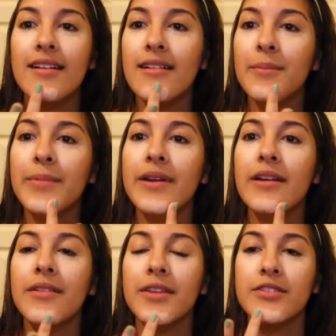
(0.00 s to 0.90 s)
And put it
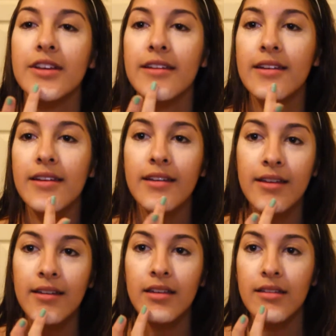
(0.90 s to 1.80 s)
on the chin,
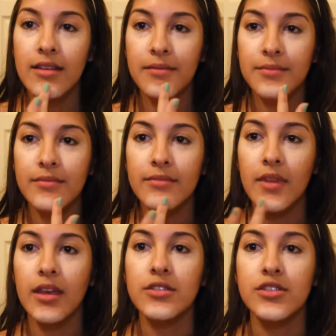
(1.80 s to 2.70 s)

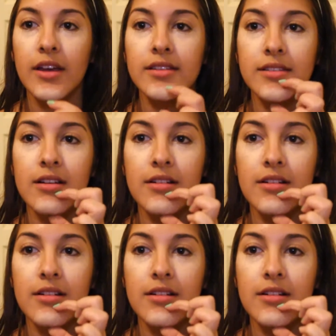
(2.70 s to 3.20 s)
just